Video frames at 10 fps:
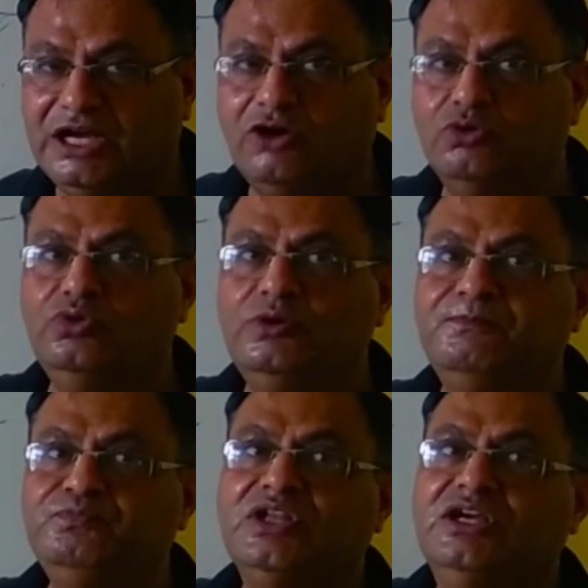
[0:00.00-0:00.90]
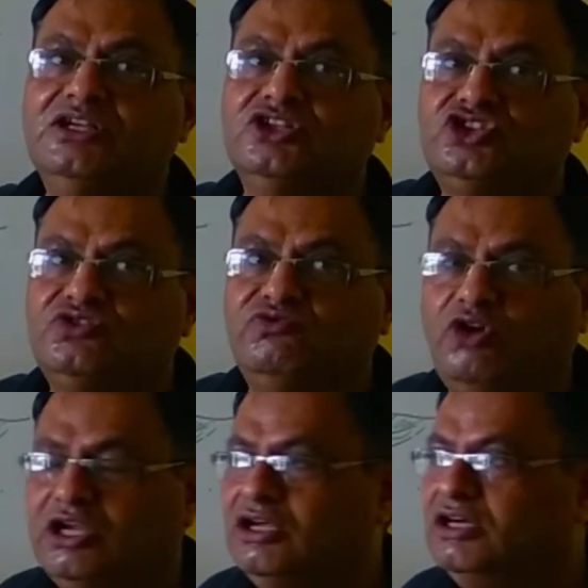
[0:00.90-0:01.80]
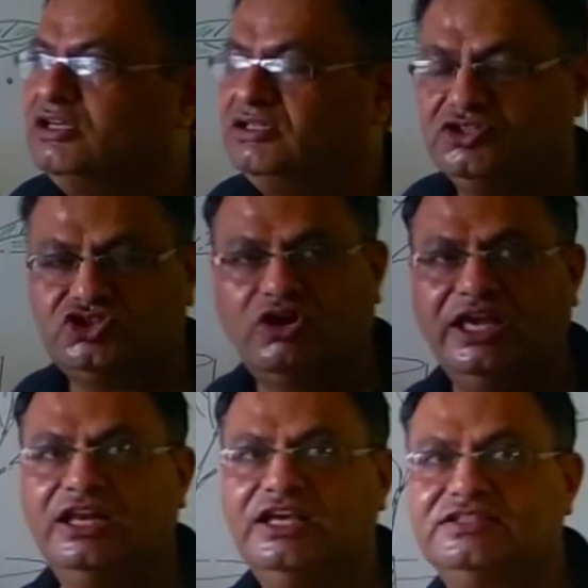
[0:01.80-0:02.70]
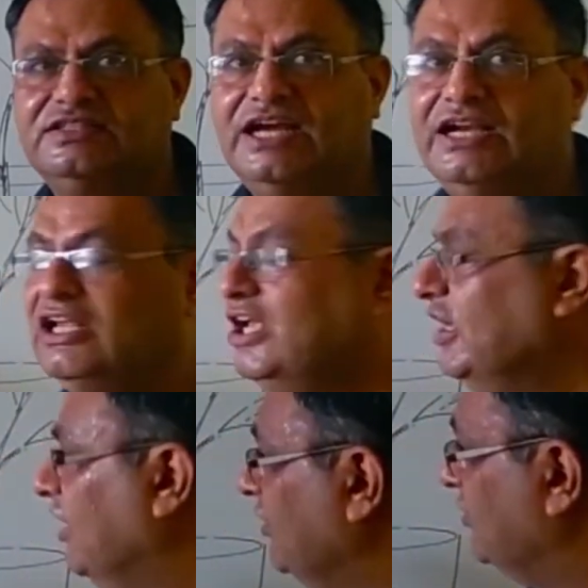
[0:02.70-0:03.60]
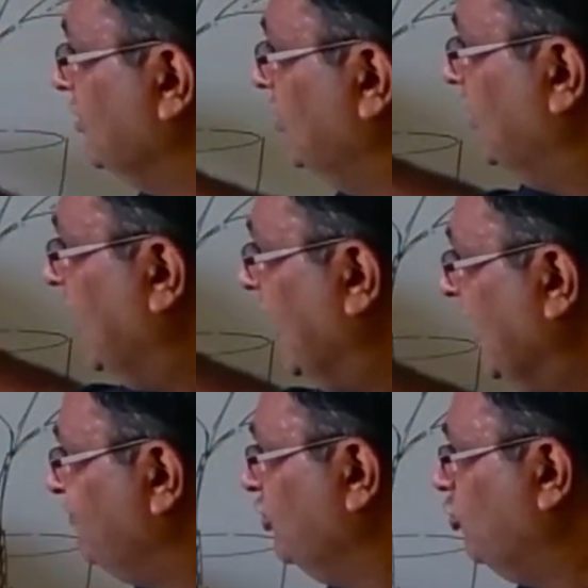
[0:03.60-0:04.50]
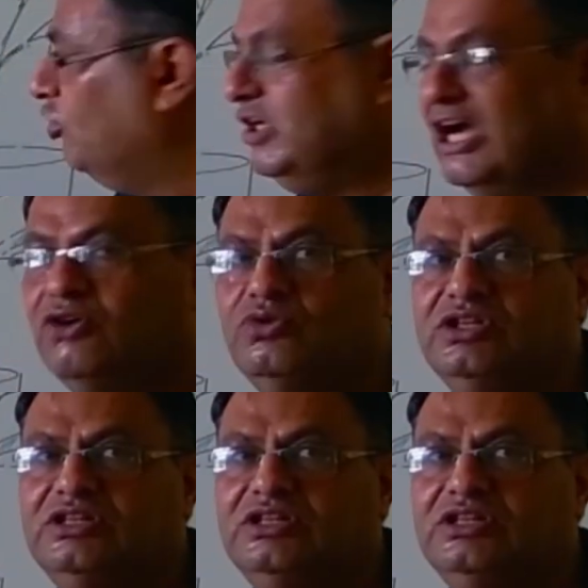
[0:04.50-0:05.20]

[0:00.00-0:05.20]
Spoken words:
down soil is that as we go down,